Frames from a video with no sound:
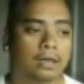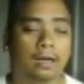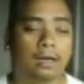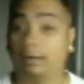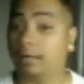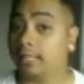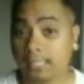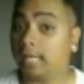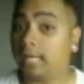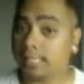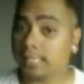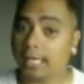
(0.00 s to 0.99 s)

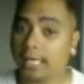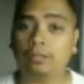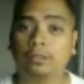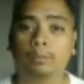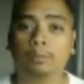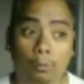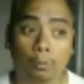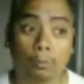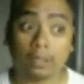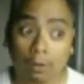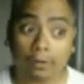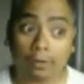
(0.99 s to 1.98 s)
it's getting to the point where,
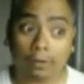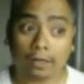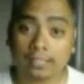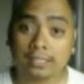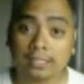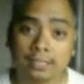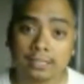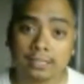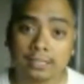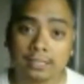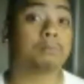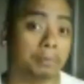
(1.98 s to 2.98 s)
like, okay,
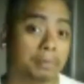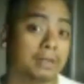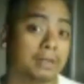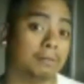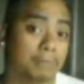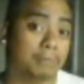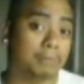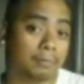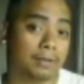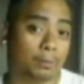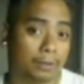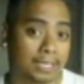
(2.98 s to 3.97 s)
this might be a
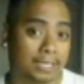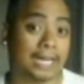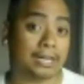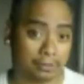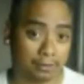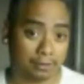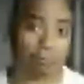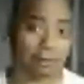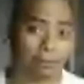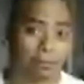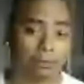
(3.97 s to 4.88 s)
medium that we can actually, like,